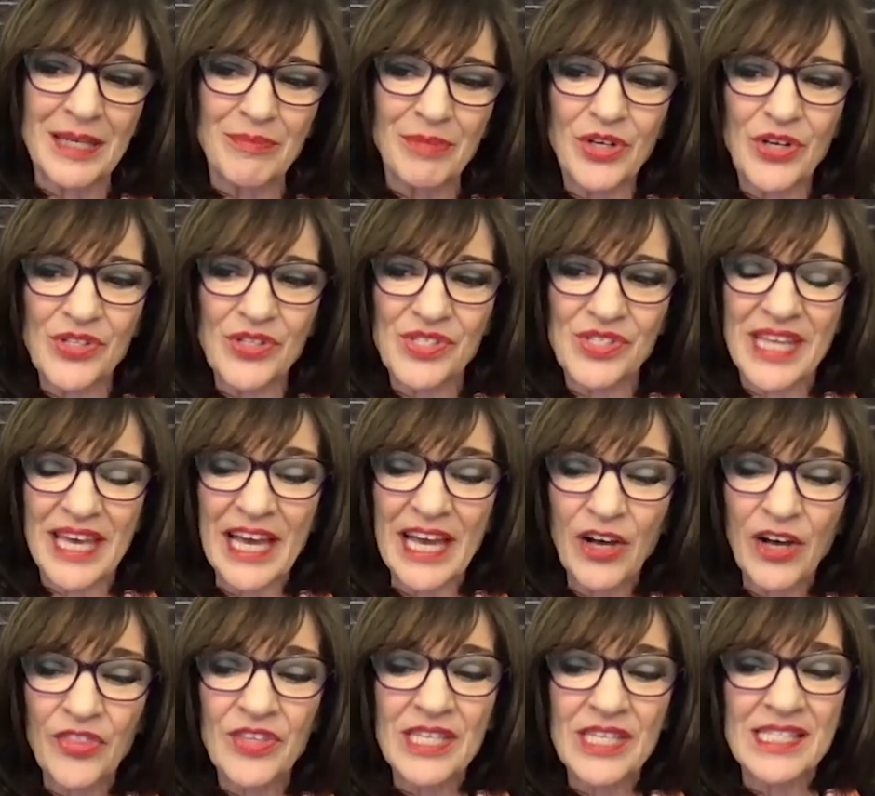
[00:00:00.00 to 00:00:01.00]
because the
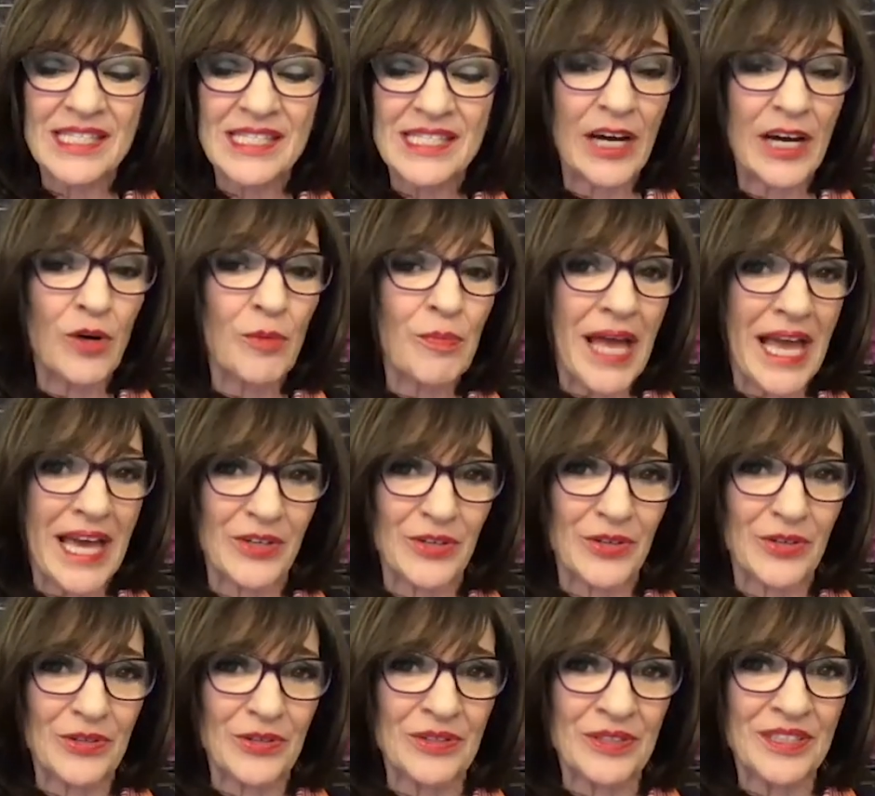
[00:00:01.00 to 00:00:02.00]
Healthy Sail
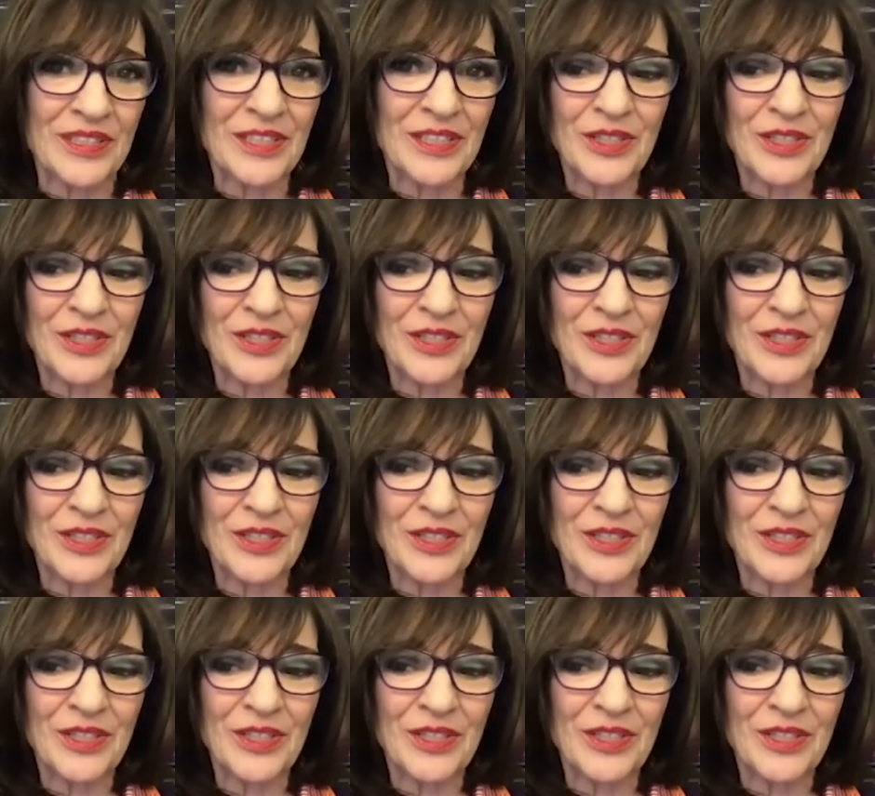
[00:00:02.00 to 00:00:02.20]
Panel